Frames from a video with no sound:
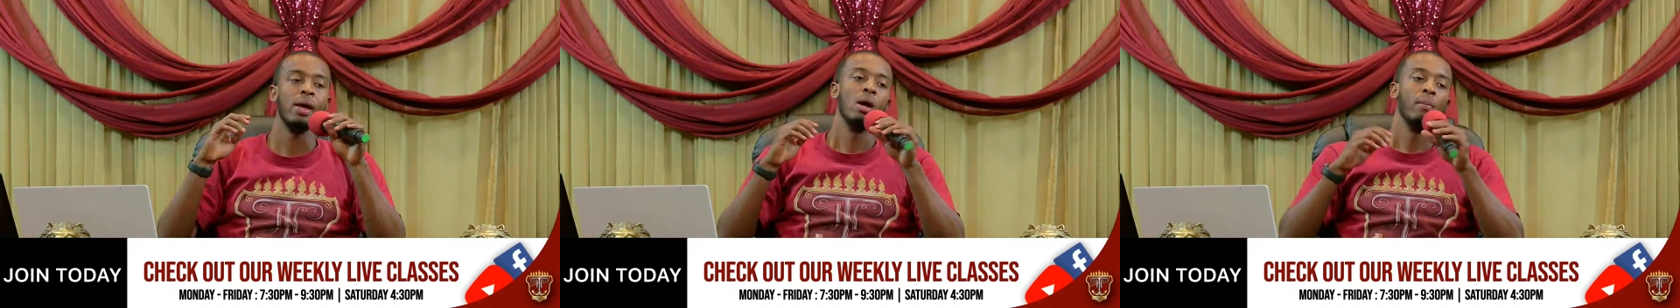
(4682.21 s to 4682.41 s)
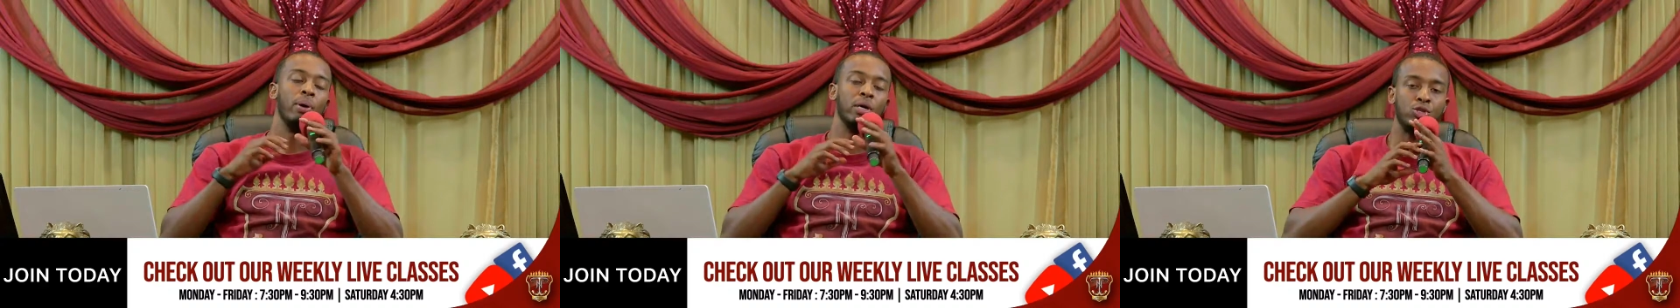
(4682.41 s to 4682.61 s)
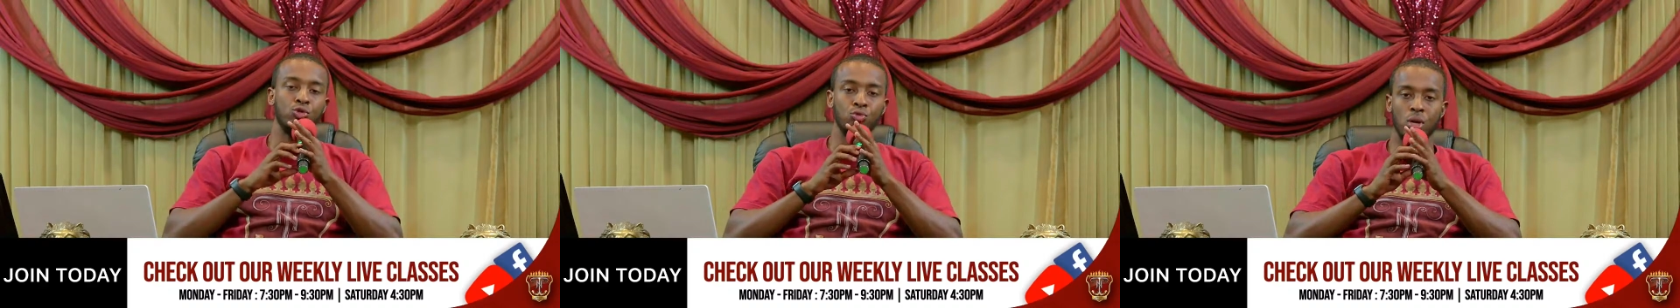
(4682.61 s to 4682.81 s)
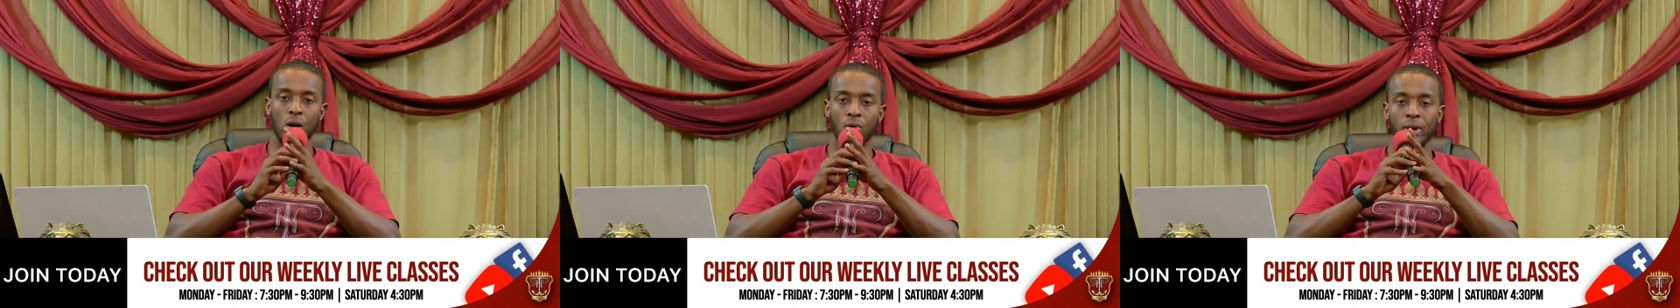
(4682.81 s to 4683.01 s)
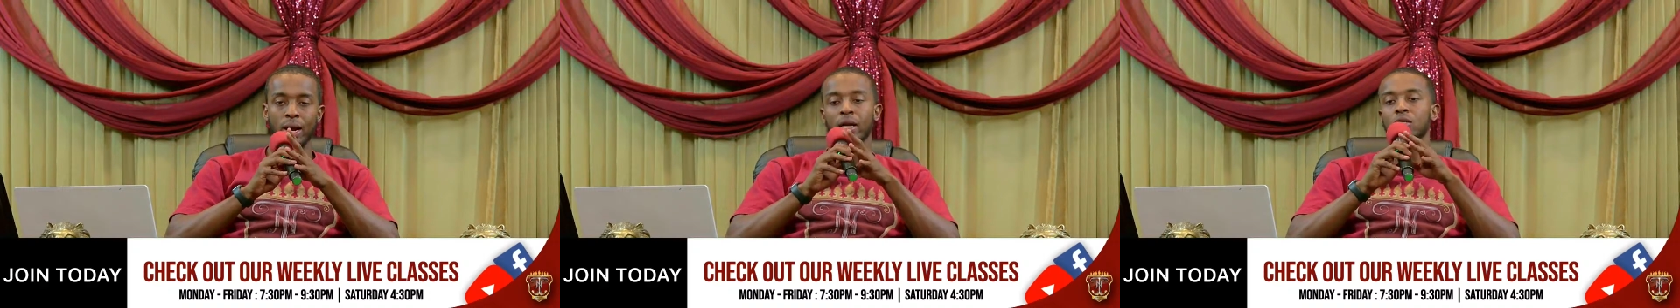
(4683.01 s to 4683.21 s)
but you know
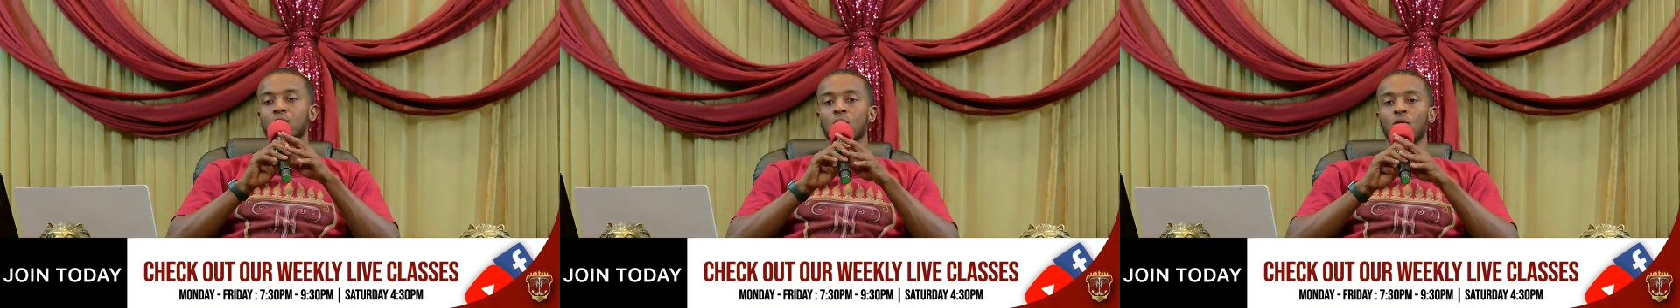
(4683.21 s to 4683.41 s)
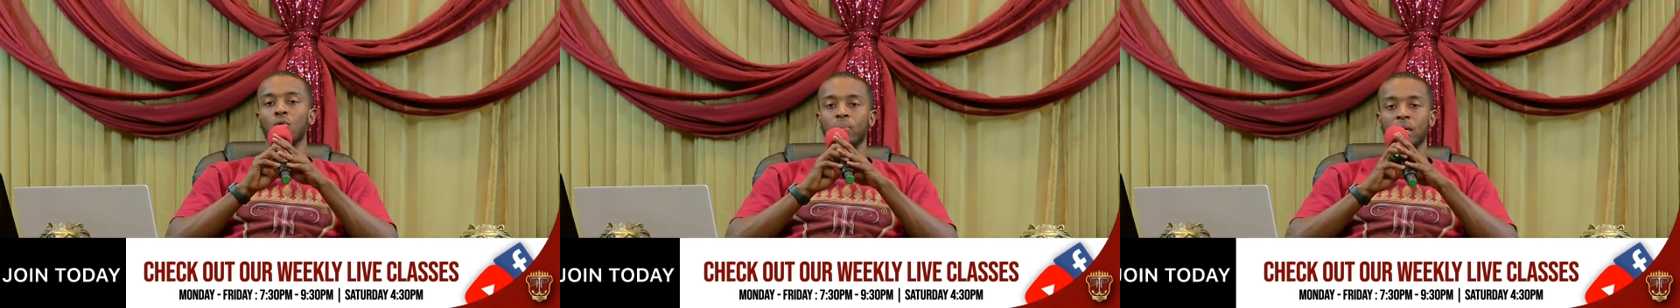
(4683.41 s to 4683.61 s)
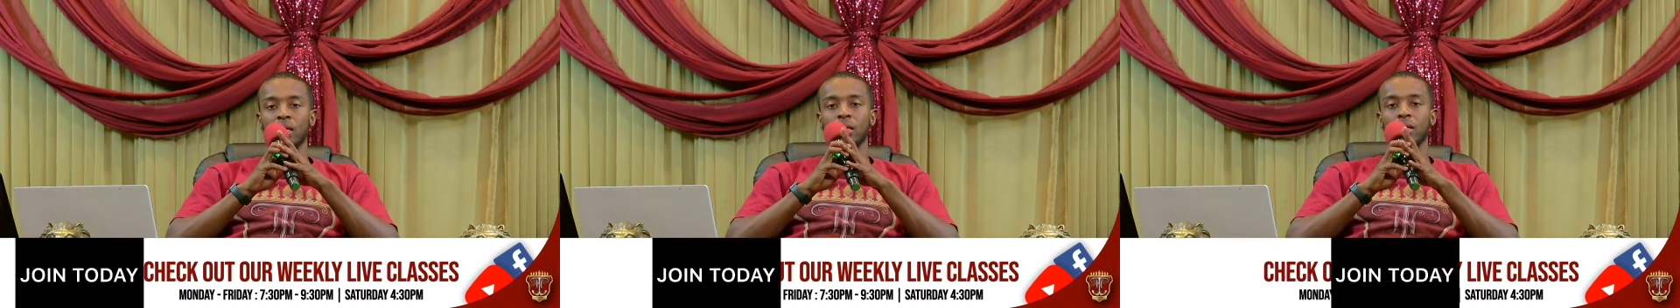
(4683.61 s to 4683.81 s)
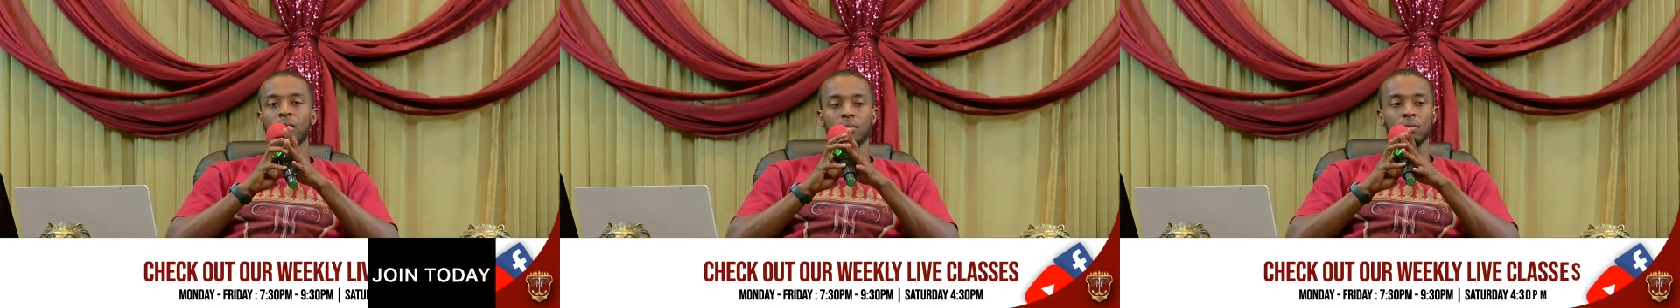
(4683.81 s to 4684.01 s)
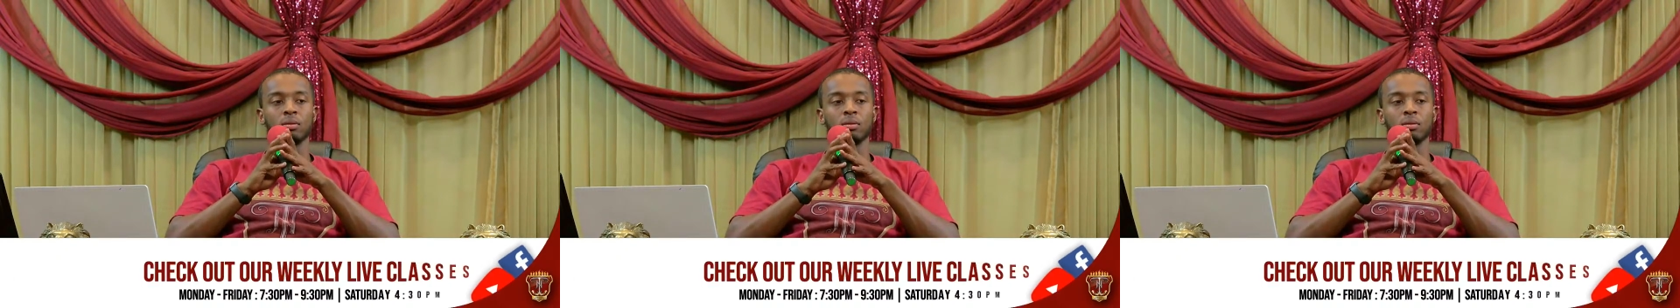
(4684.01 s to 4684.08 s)
that it's going to be